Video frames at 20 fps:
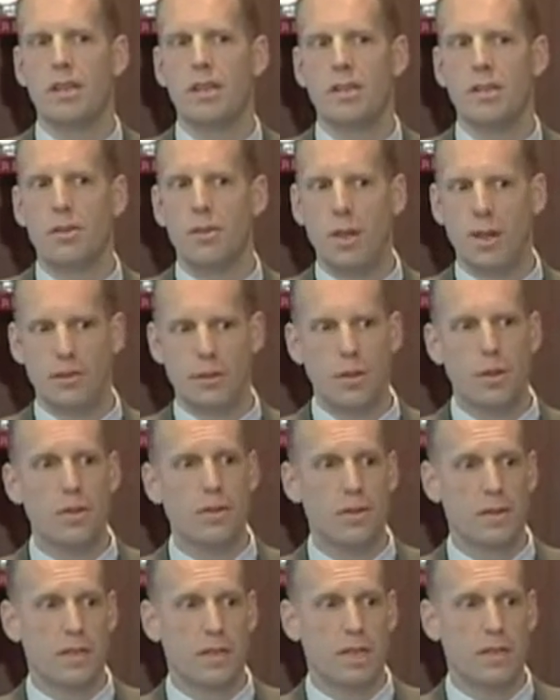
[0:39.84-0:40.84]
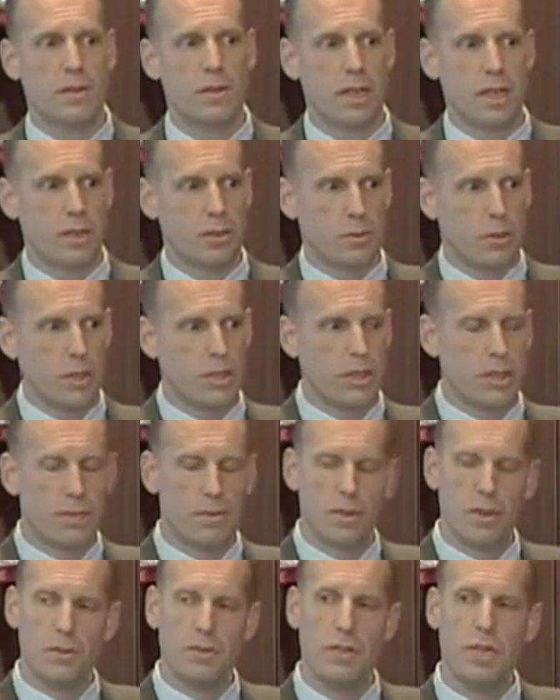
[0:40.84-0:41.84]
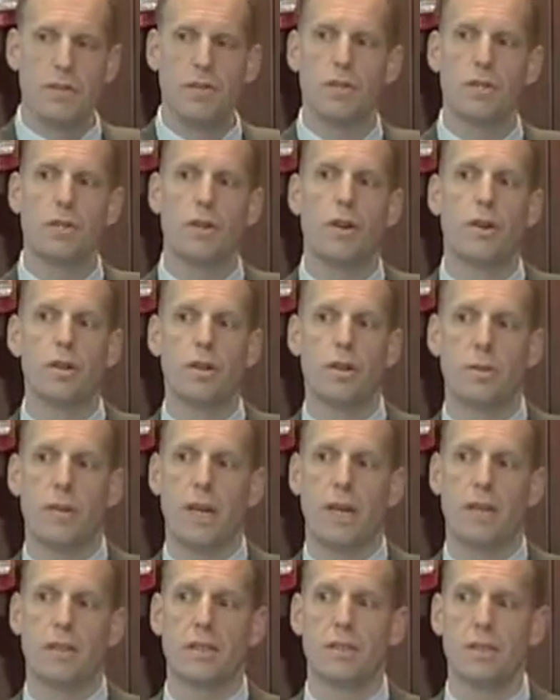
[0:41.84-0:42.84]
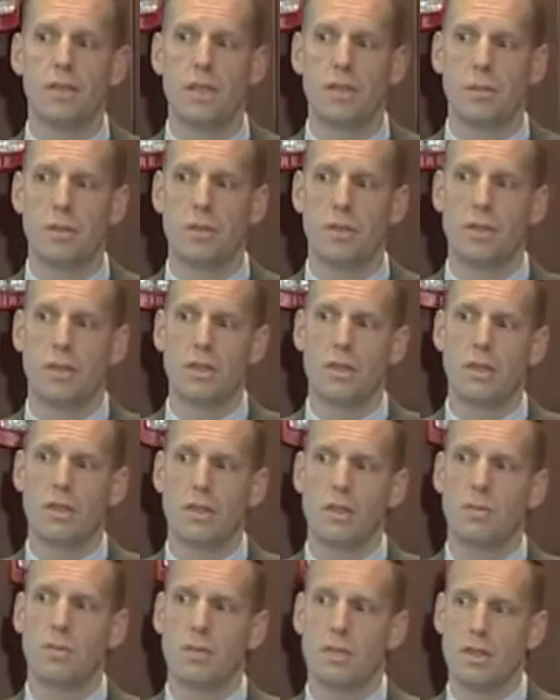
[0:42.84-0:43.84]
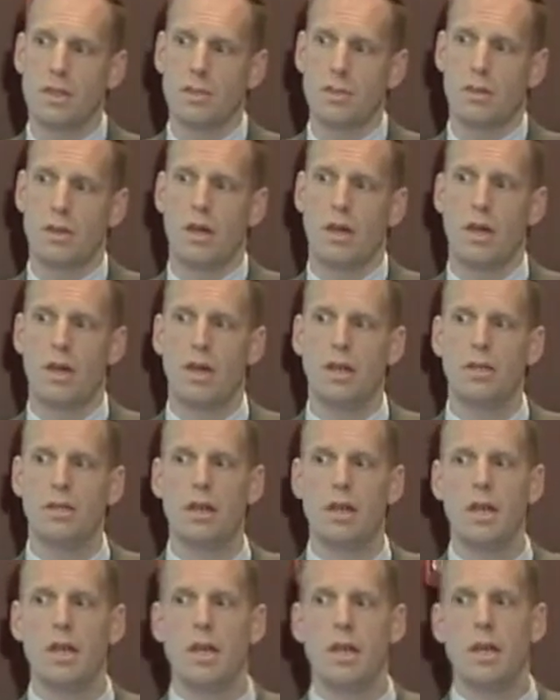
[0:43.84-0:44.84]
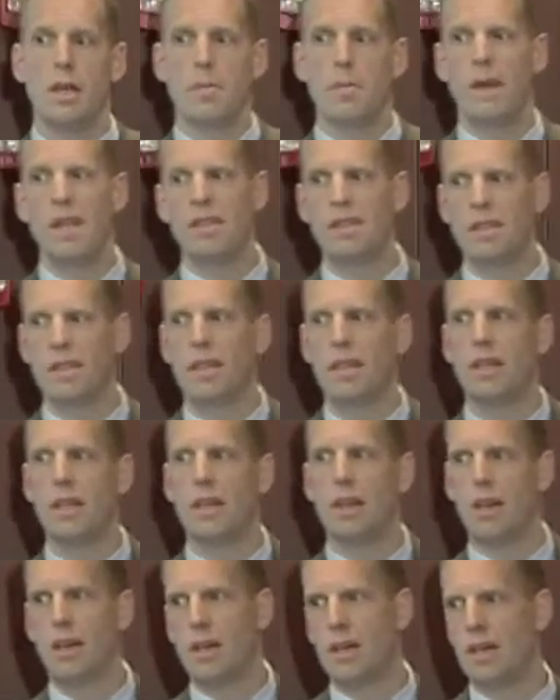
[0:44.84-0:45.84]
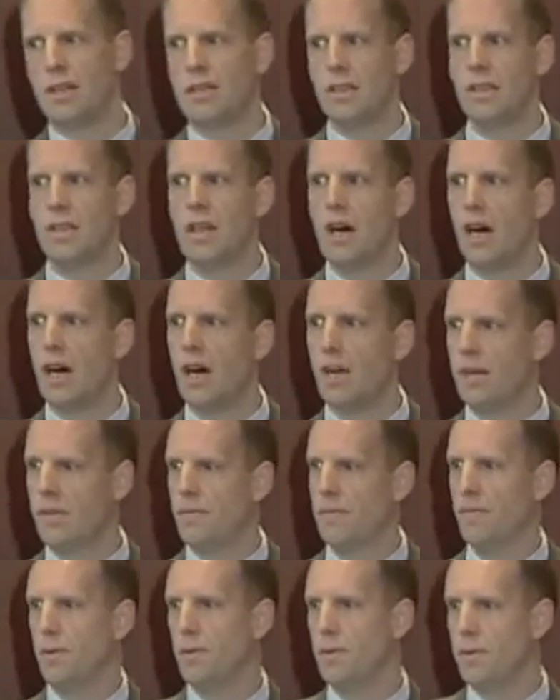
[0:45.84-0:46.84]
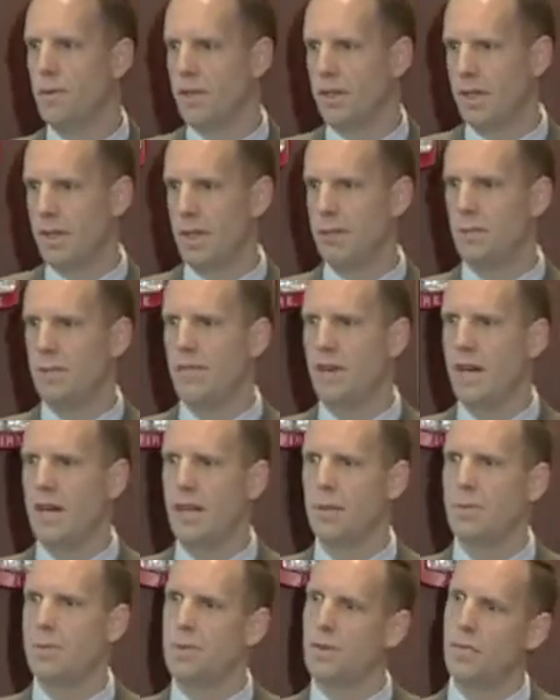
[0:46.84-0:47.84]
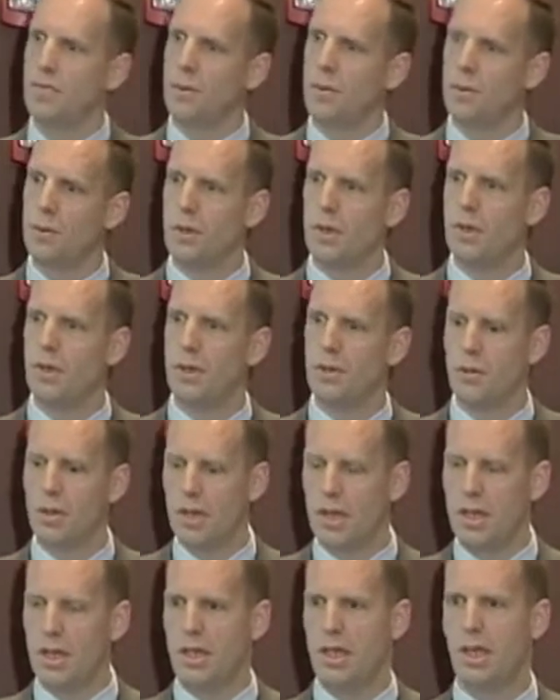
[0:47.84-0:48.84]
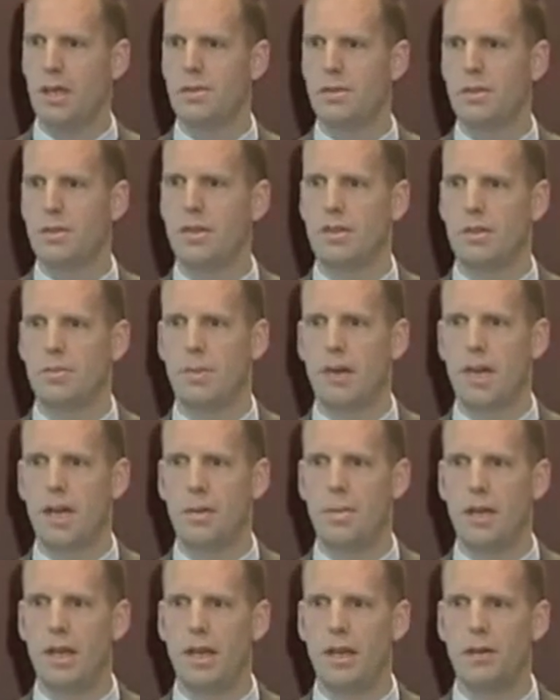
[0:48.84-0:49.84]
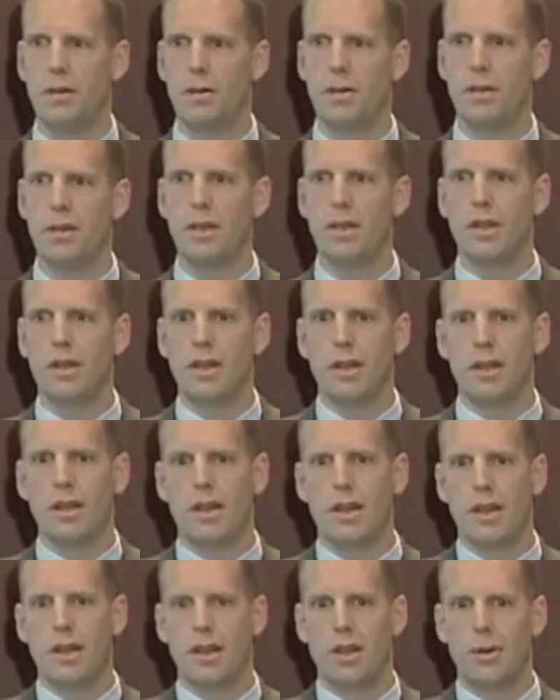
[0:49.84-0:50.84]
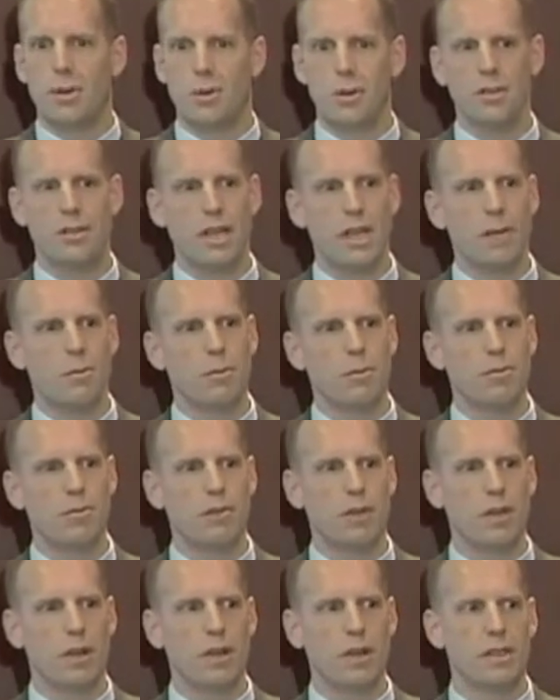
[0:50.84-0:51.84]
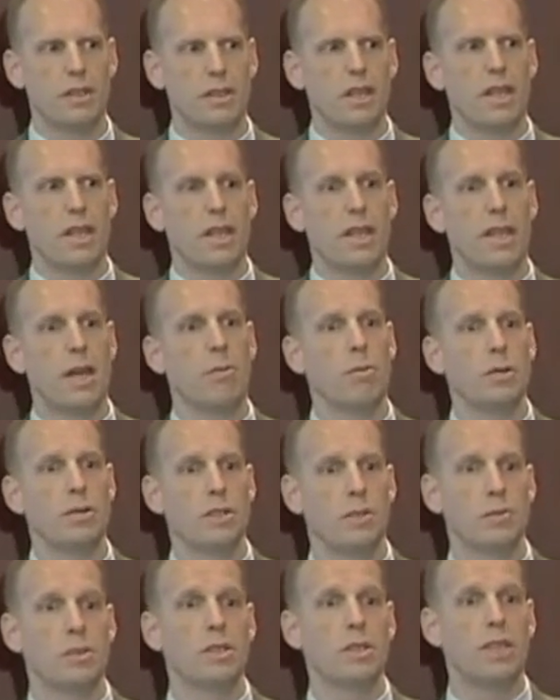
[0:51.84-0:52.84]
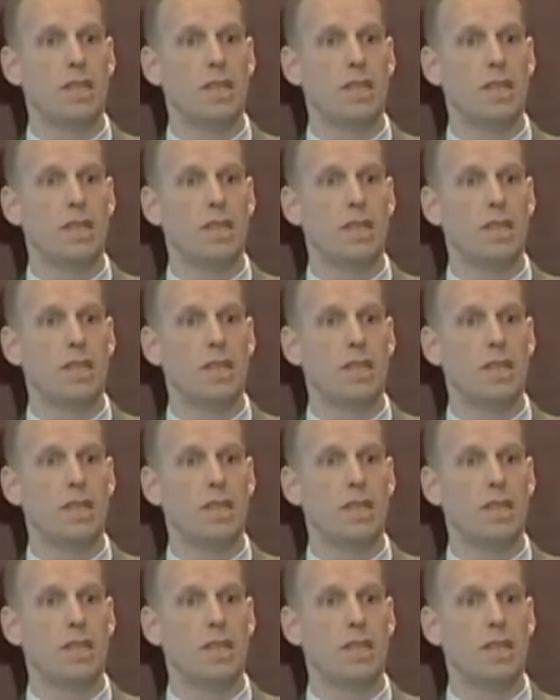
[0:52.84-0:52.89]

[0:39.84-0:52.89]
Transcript: you have two different sales tax rates, even though Stephen talked about the 6%. The 6% applies basically on non-food types of items. So if you were to go downstairs and buy a bagel or a sandwich for lunch, that would be subject to